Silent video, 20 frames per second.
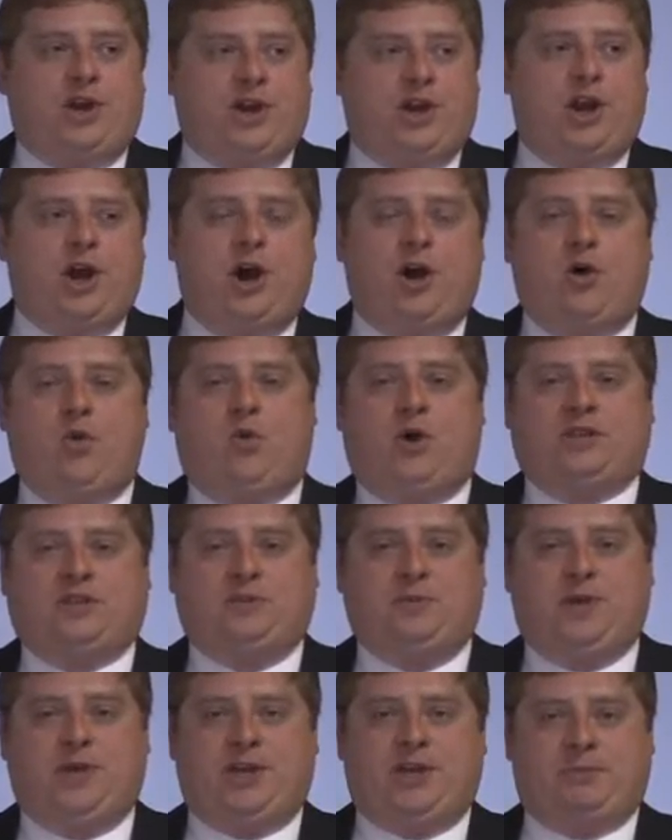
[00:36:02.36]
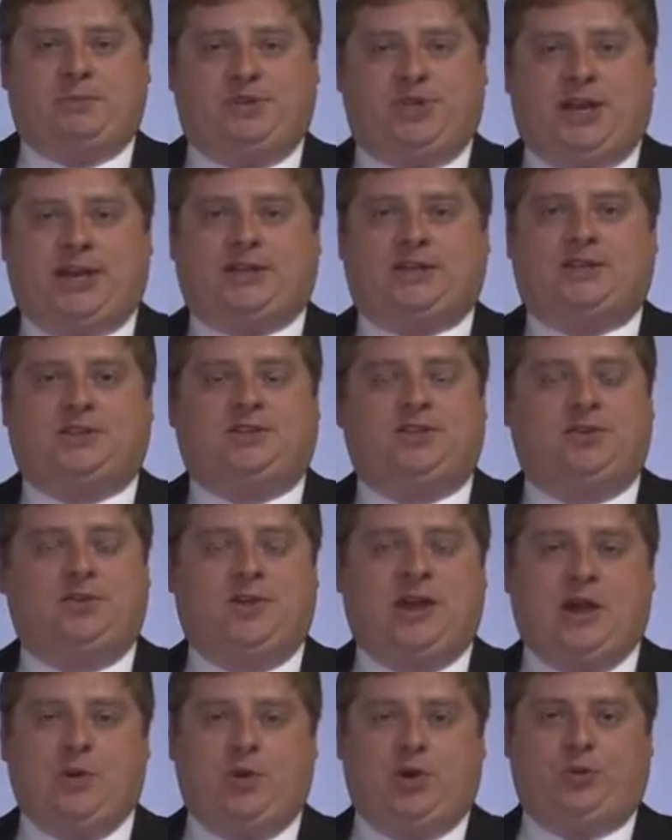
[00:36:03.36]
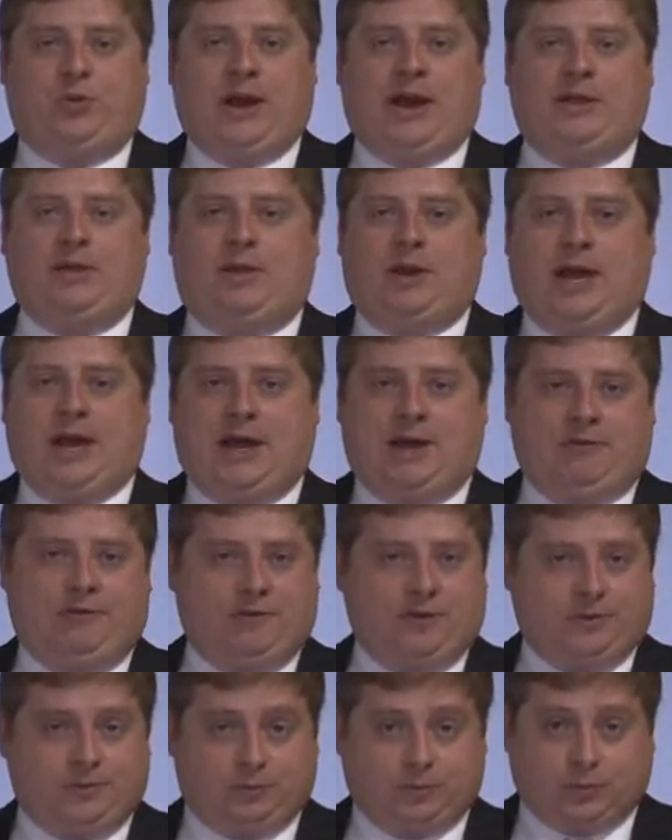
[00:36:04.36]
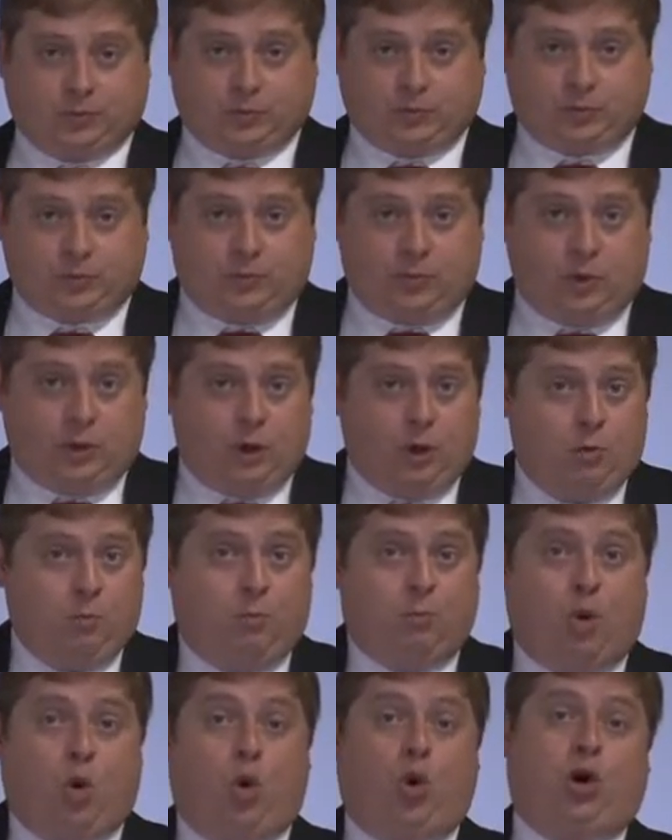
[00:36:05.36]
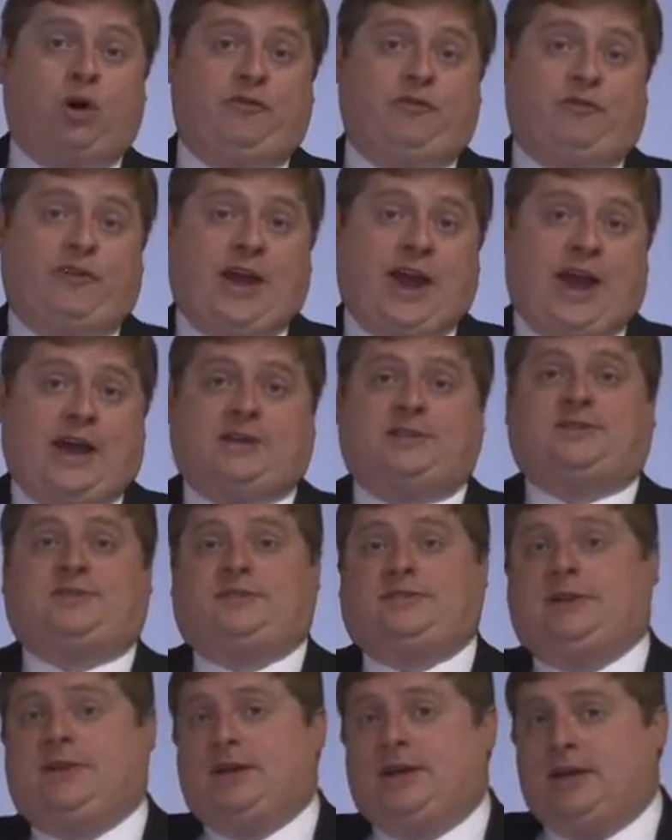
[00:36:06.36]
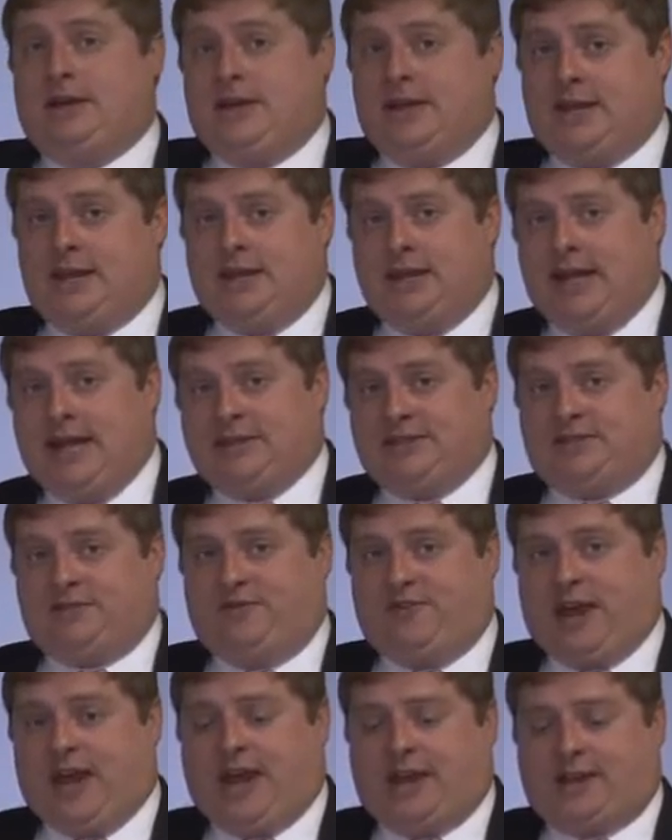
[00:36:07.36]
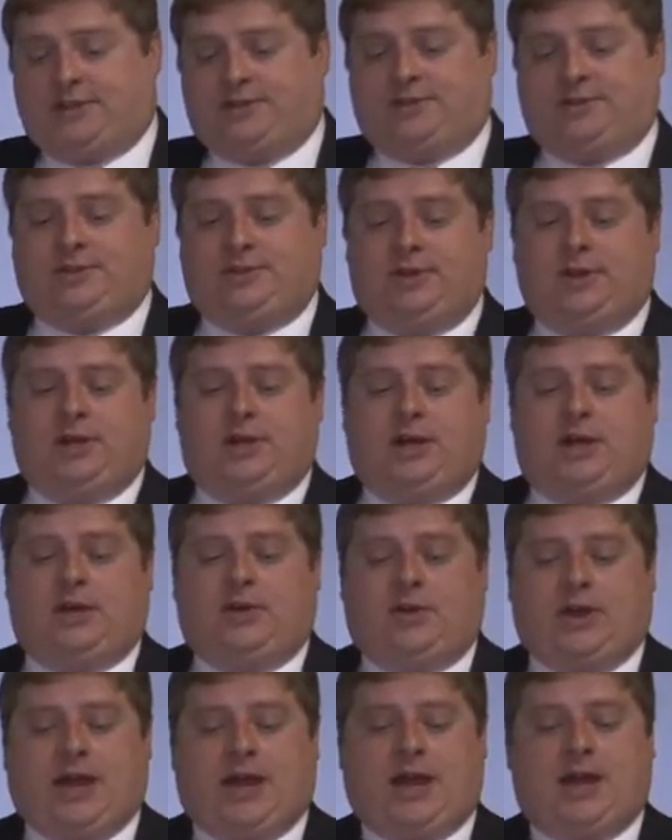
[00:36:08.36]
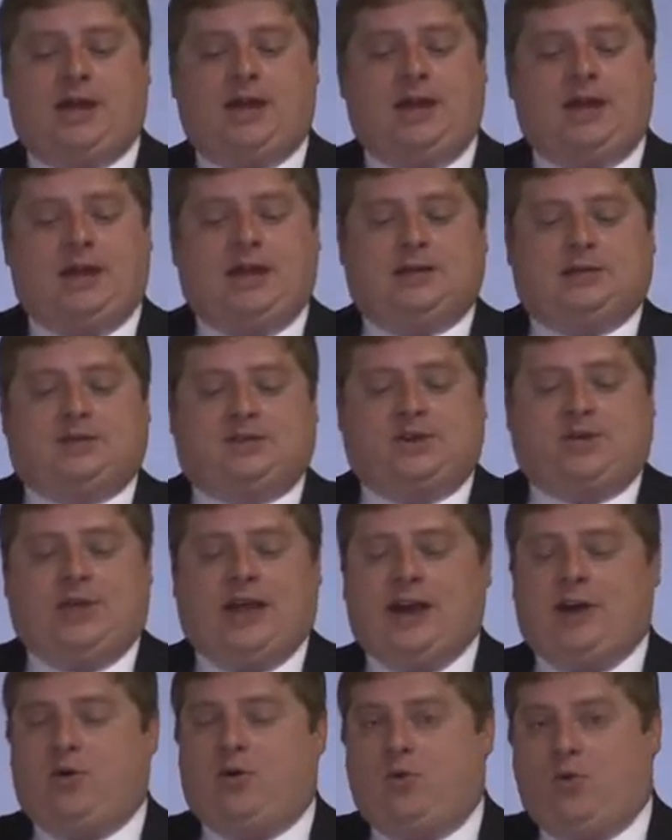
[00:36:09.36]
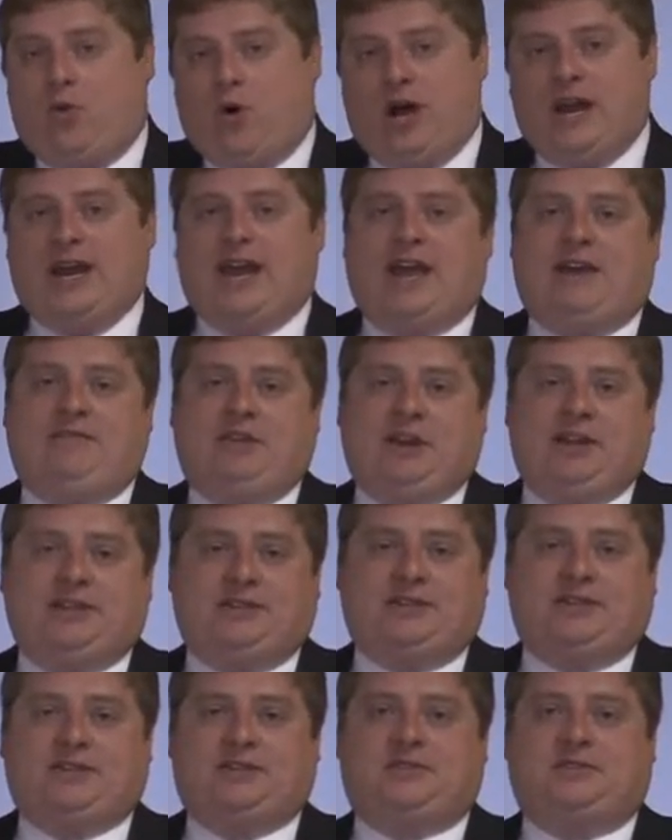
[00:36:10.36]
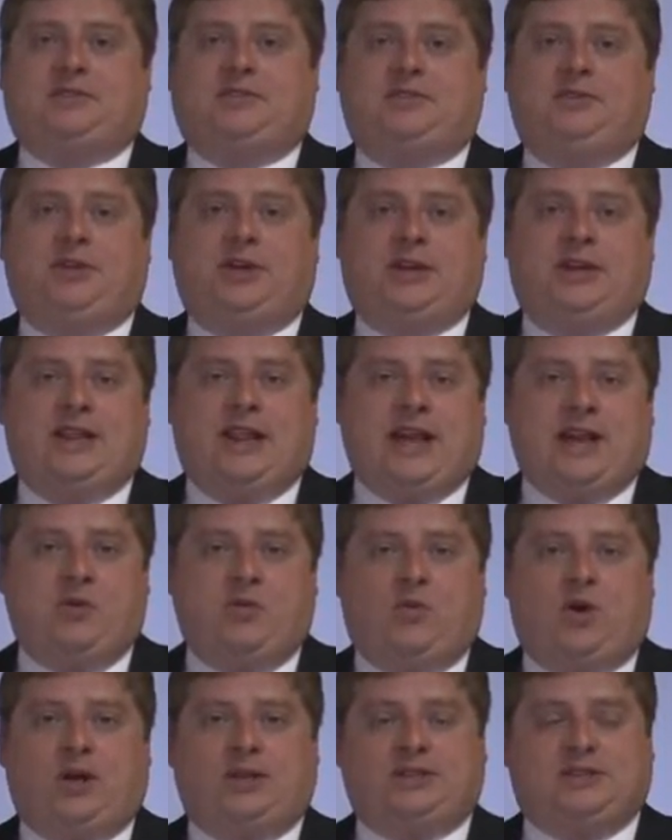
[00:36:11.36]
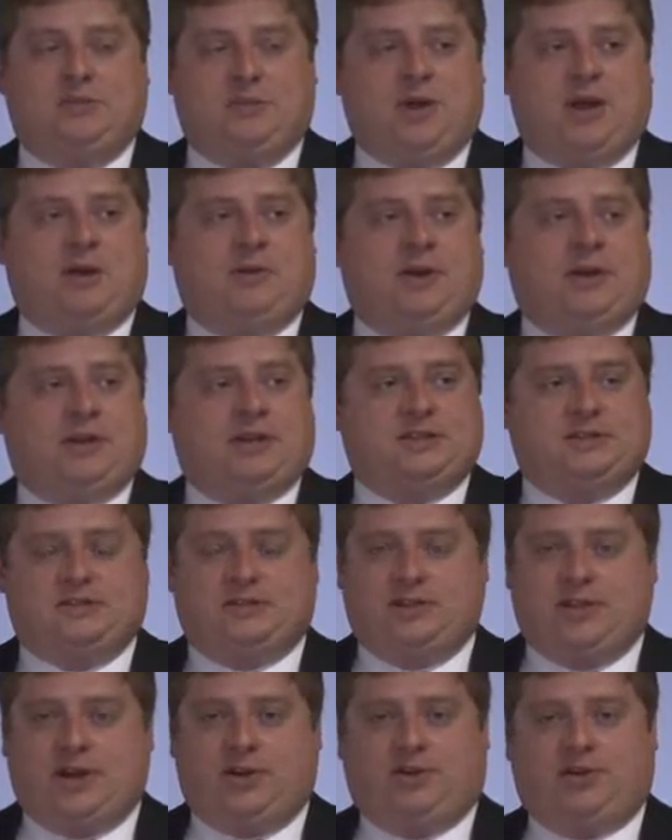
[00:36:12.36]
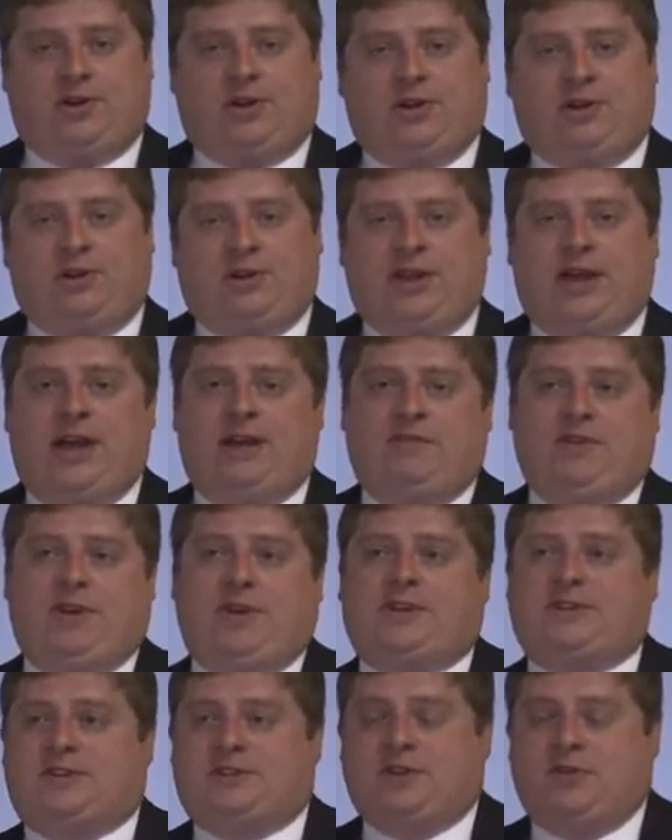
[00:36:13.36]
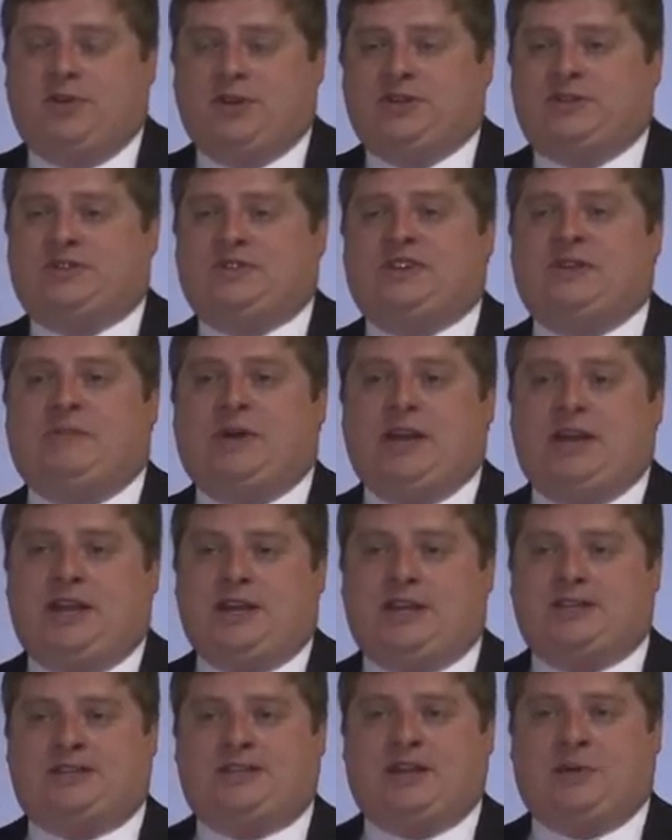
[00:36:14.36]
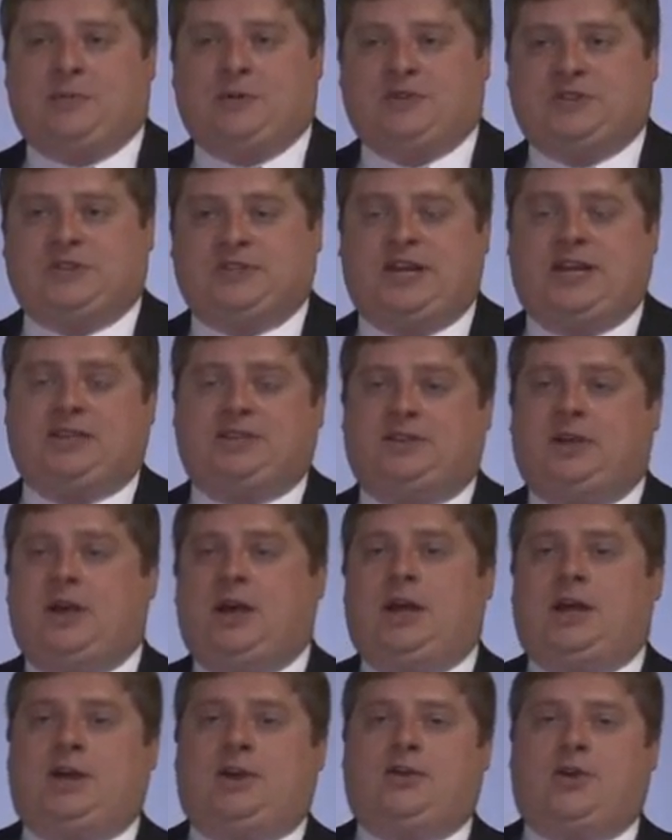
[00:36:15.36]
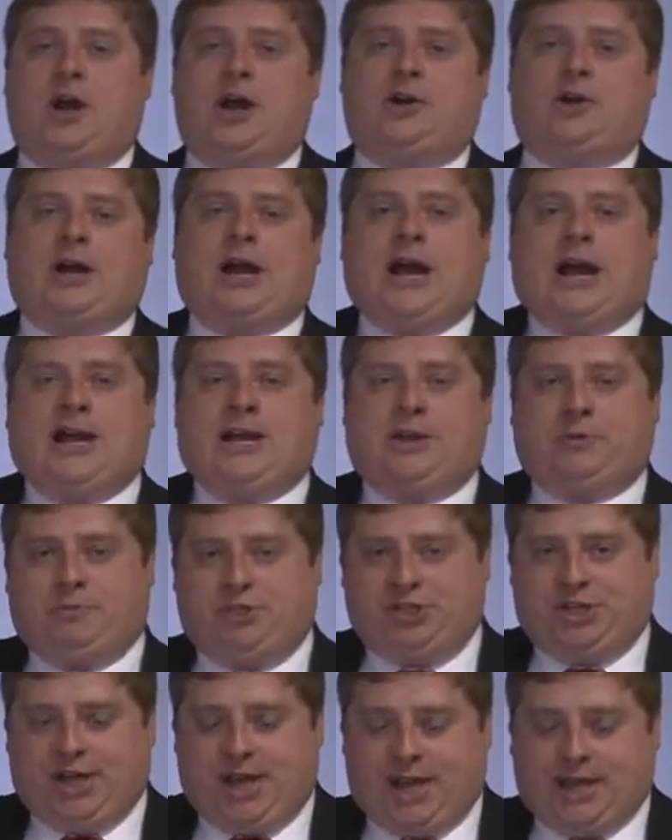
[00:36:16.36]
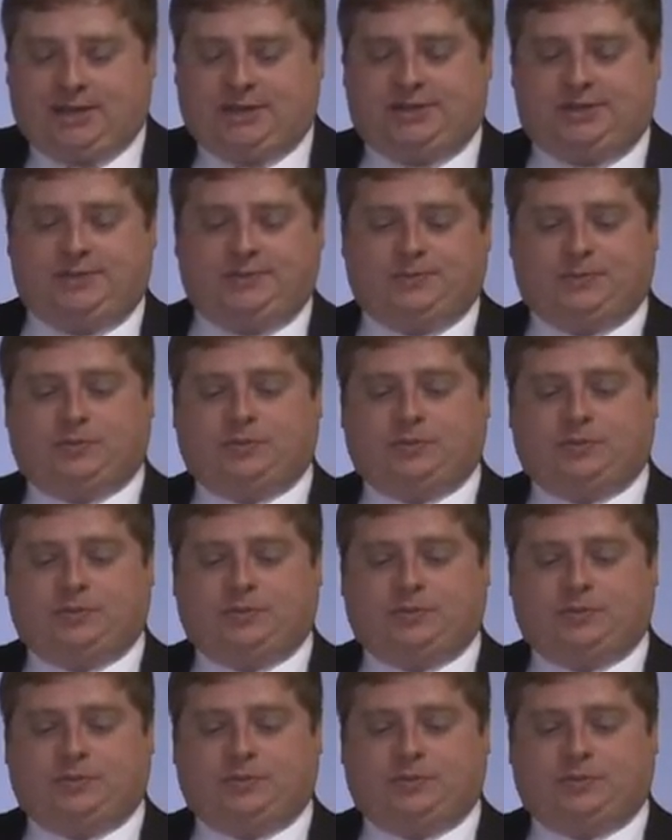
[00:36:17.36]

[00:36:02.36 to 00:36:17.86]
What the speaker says: to know what's being objected to. They would rather have more facts than less facts, okay? So they don't want evidence excluded. They want to be able to consider all the evidence. So when somebody gets up and says, Your Honor, I object,